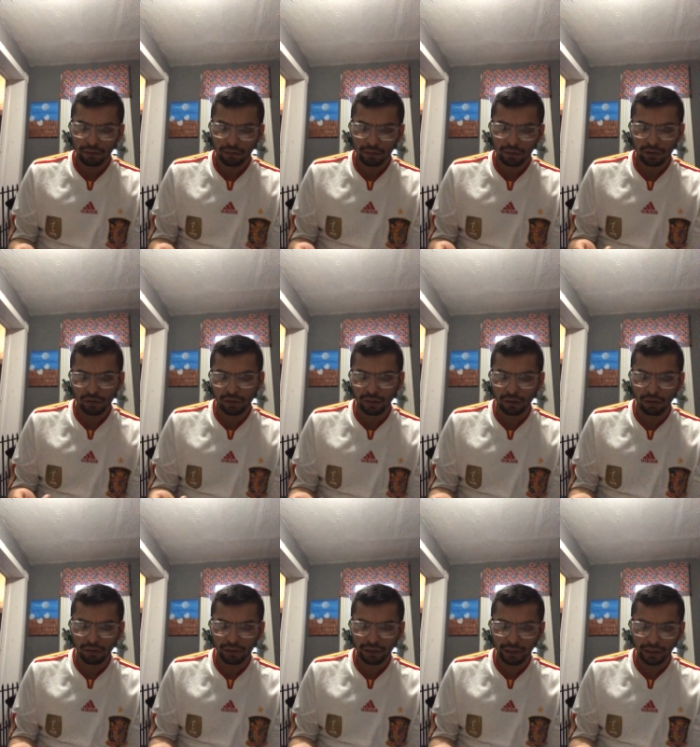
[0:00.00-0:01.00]
should
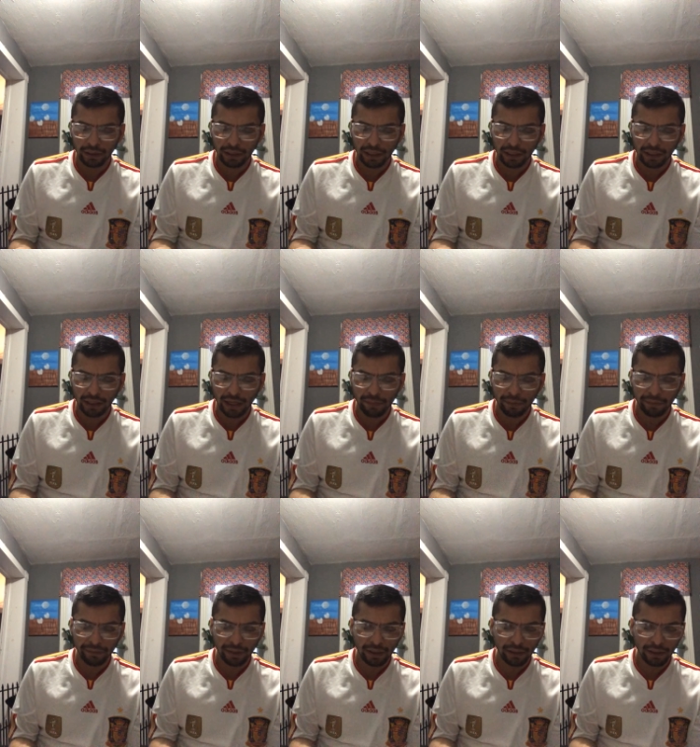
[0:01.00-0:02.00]
include the
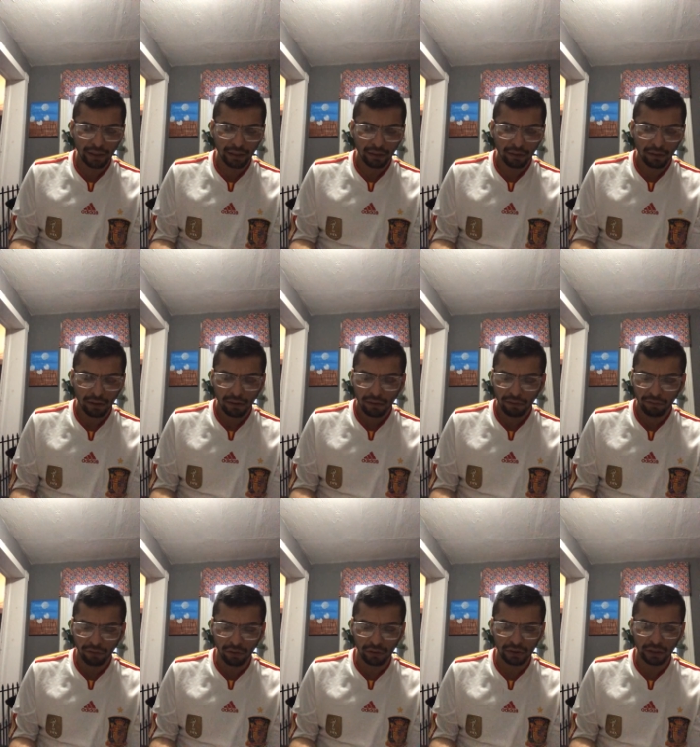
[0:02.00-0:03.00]
capability
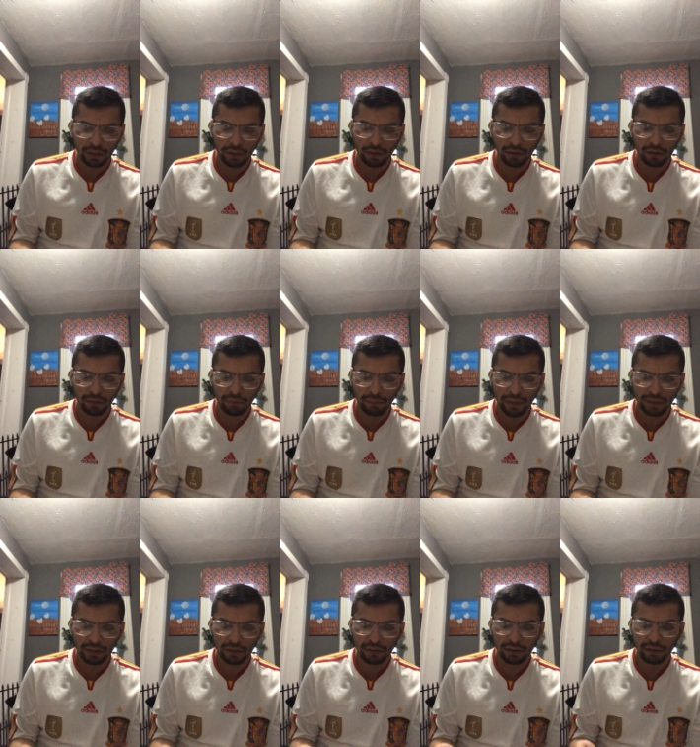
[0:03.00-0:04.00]
for secure
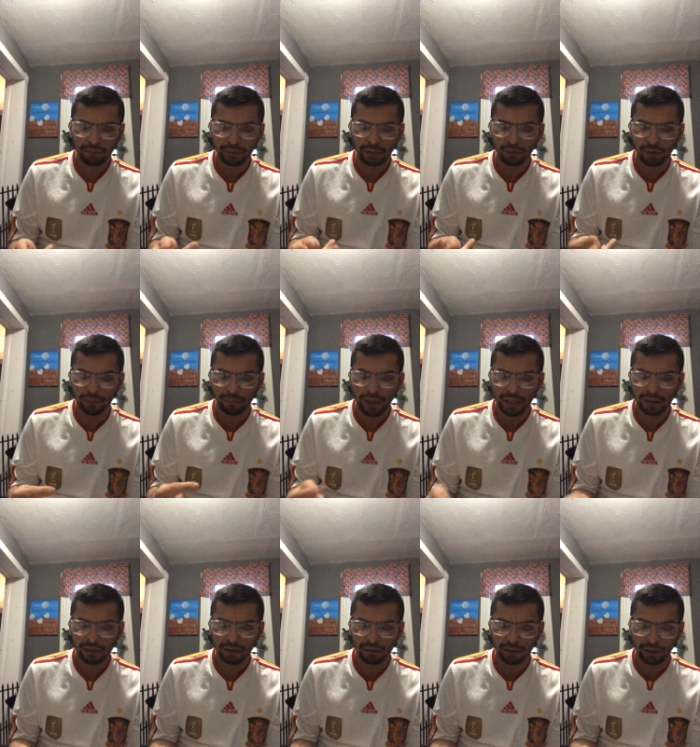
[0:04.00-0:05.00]
messaging between
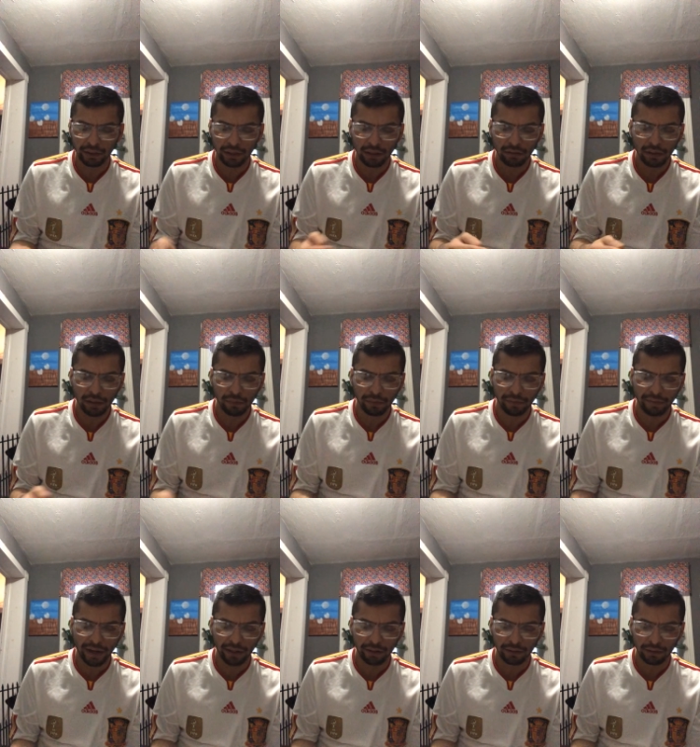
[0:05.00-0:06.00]
patients and healthcare
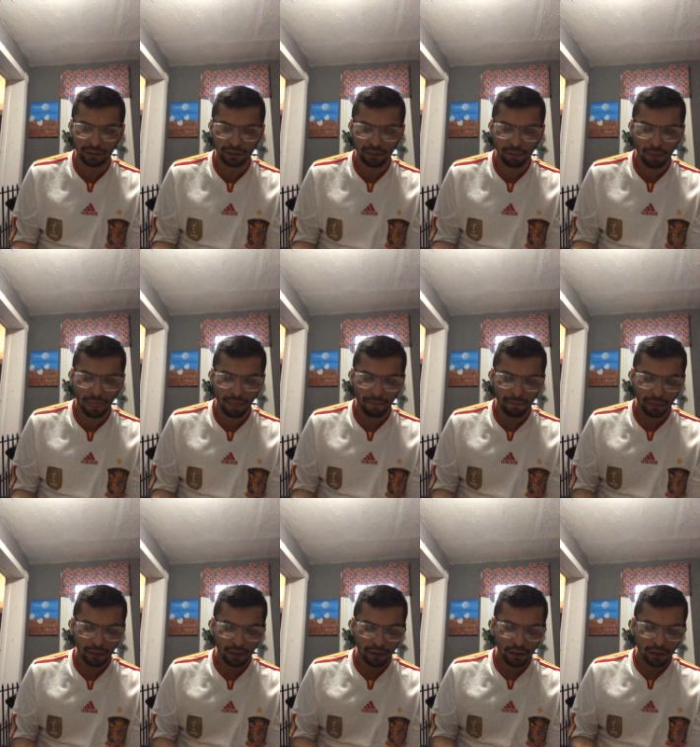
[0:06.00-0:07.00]
providers.
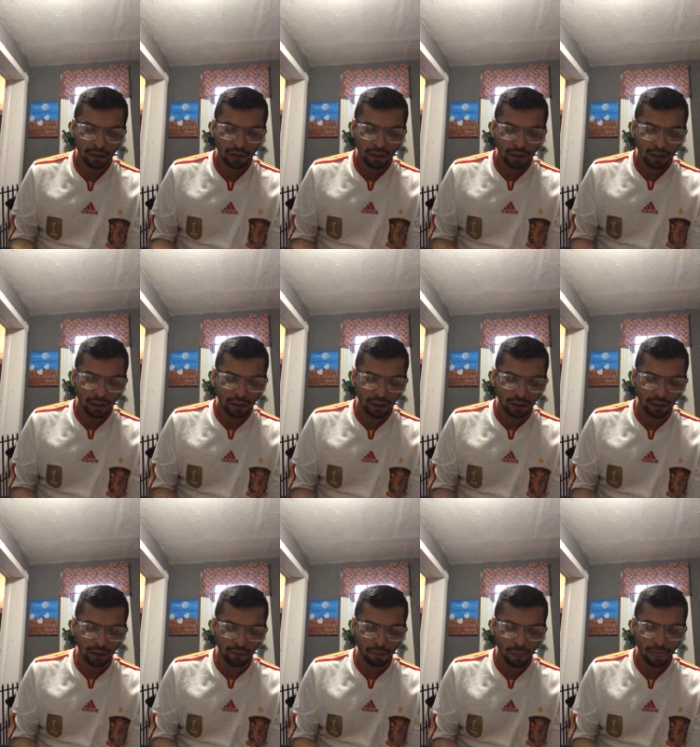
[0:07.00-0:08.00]

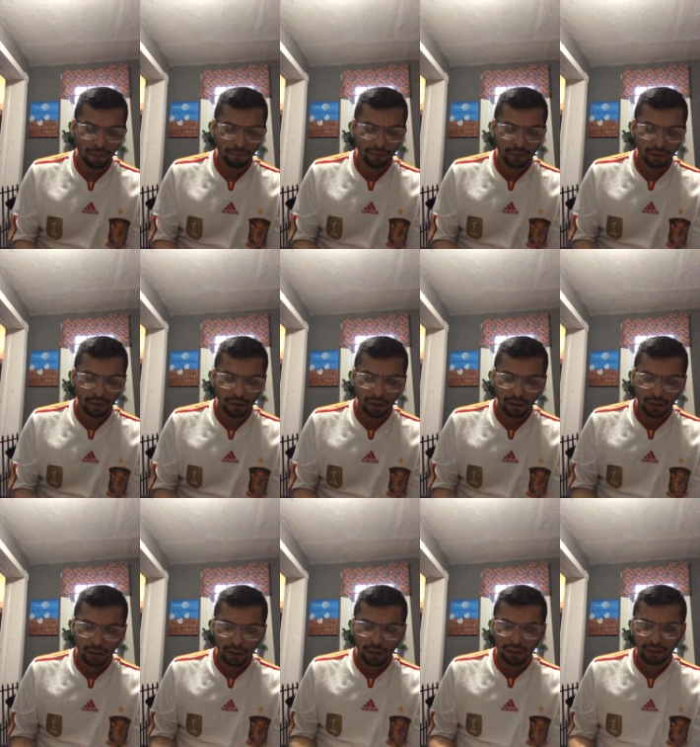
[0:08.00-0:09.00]

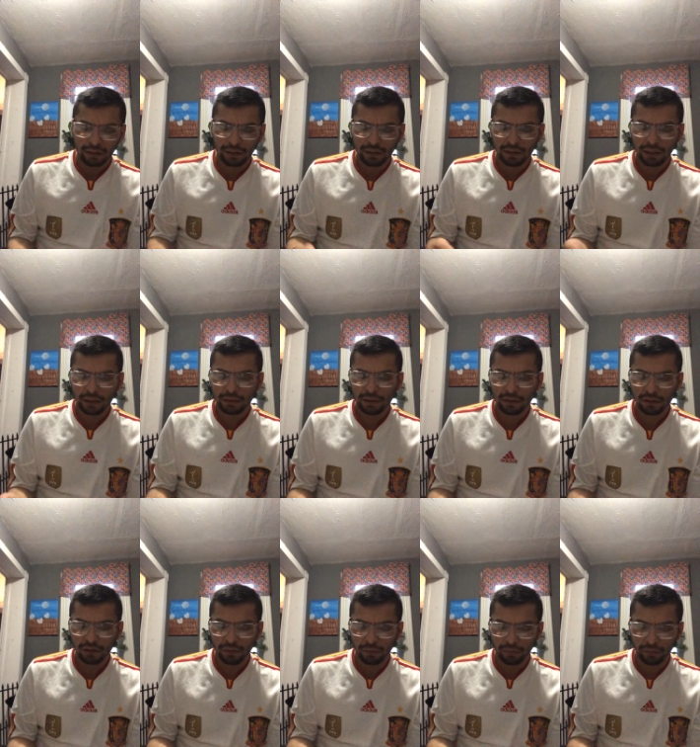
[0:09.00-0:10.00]
The system
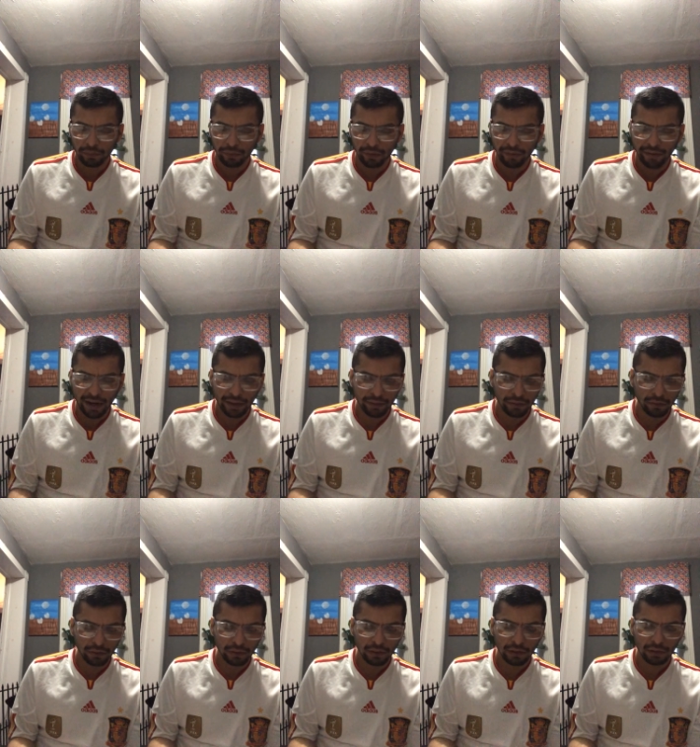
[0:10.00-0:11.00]
should provide
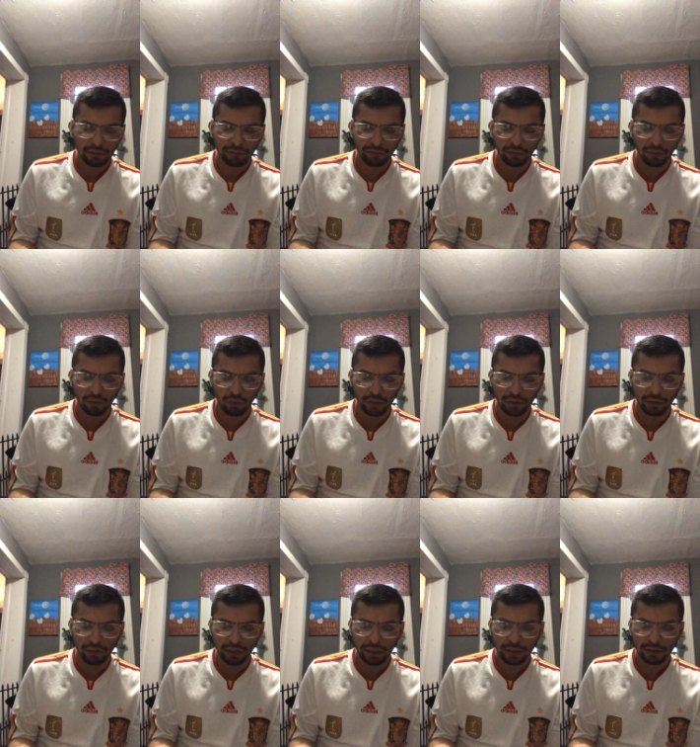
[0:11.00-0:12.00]
users with
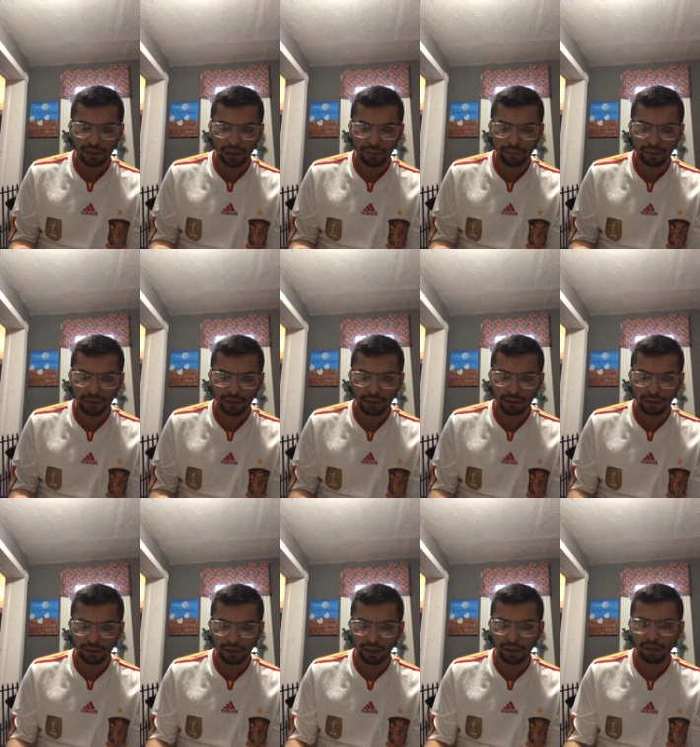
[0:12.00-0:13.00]
unique services
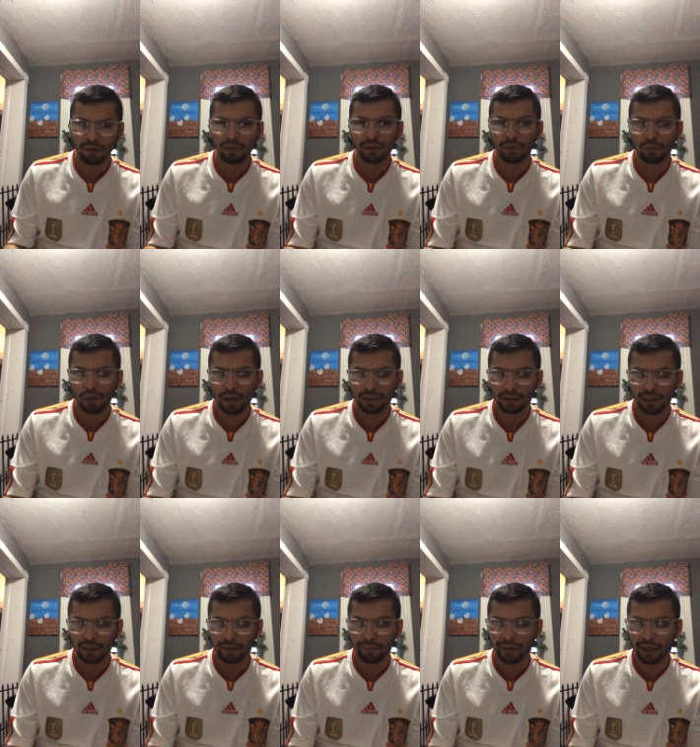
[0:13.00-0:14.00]
that are otherwise
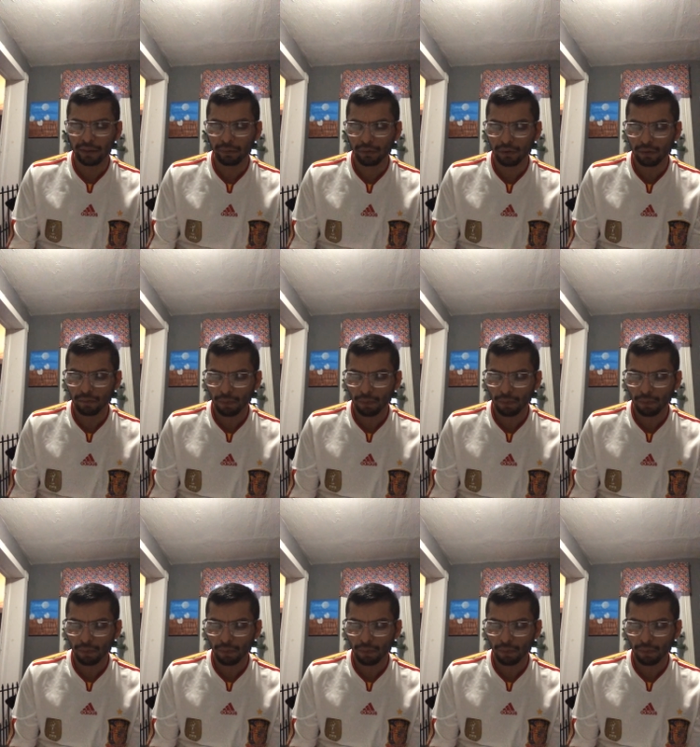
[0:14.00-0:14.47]
unavailable.